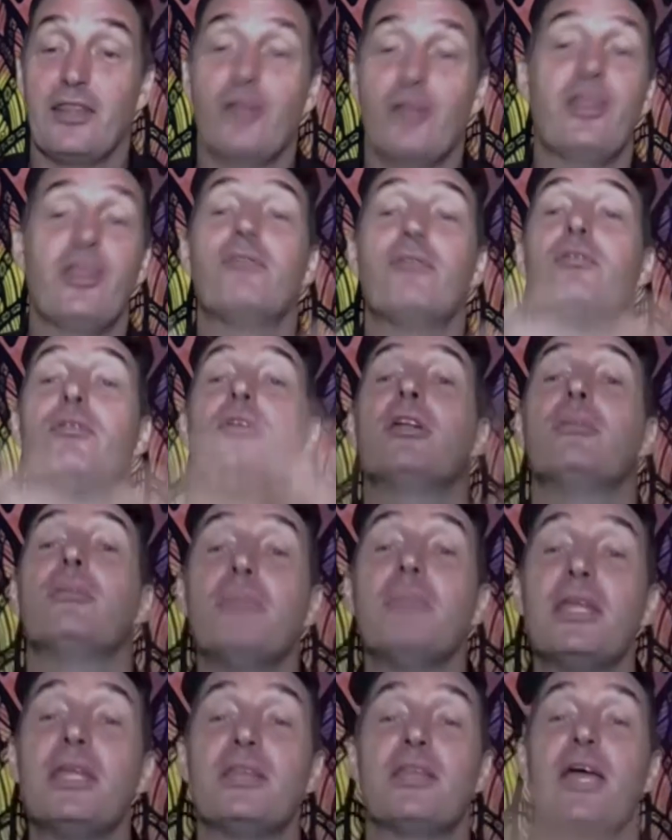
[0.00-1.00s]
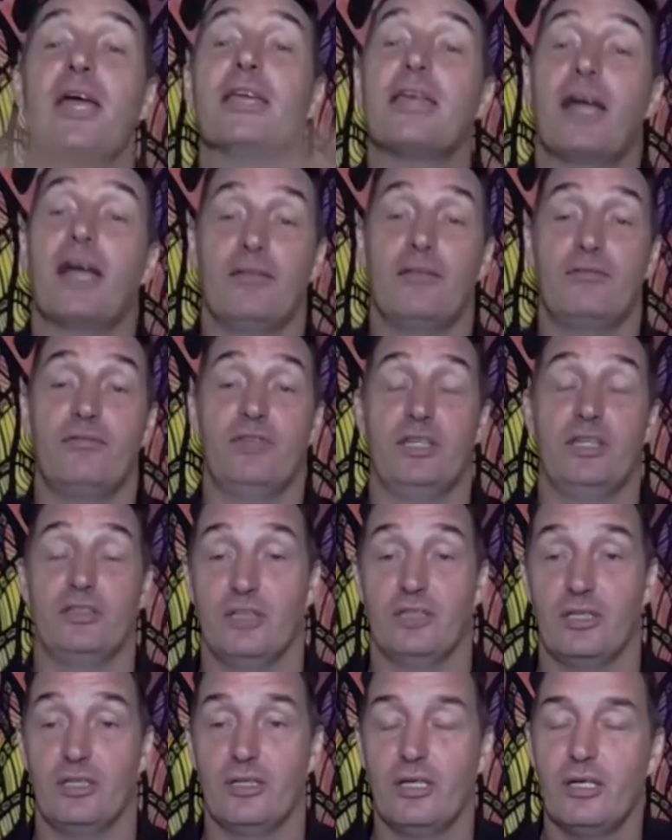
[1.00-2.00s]
and they'll never admit they can't
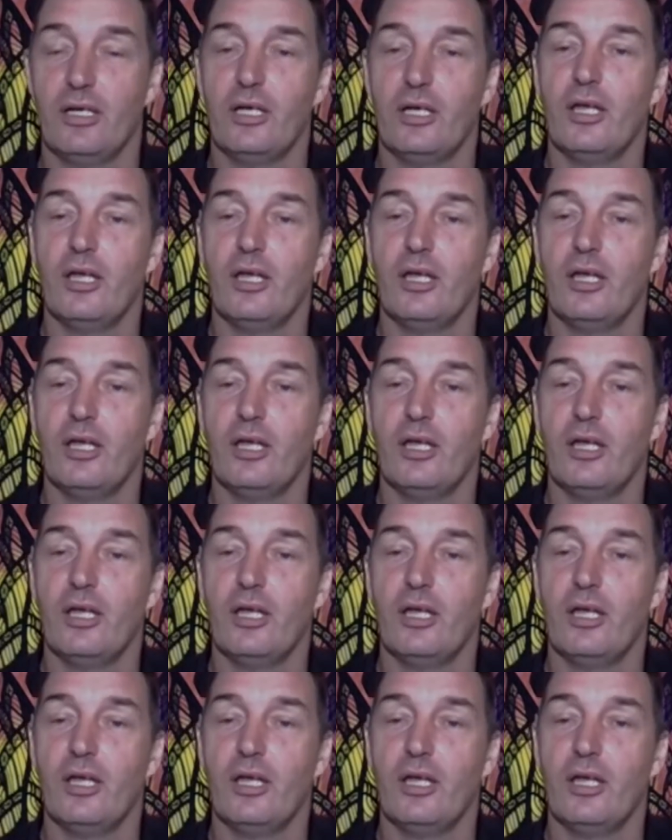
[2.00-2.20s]
fix it.